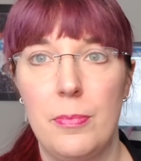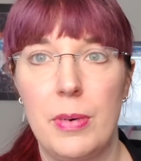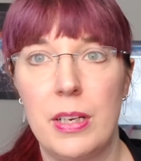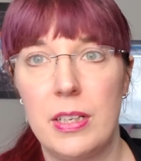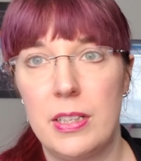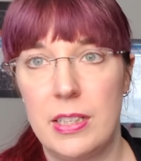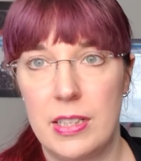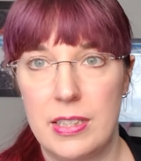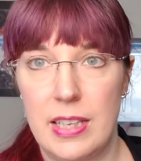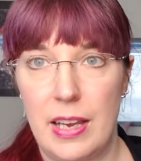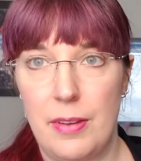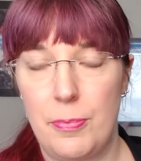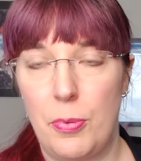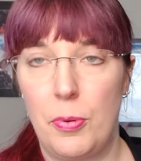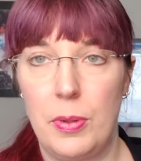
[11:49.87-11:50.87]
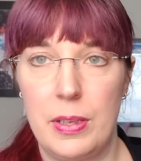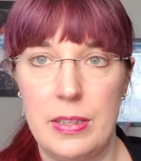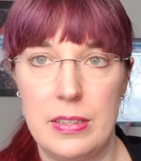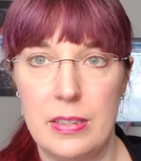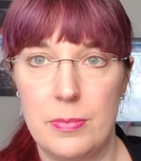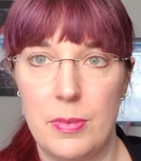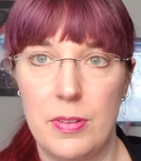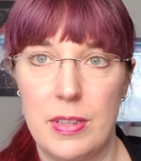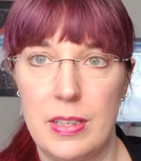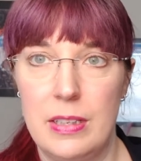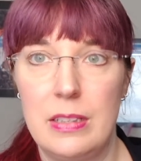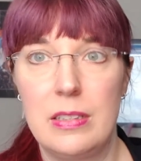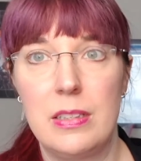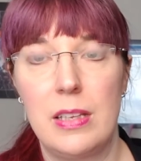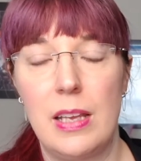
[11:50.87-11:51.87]
but it does have pull in some of
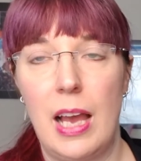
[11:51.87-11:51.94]
these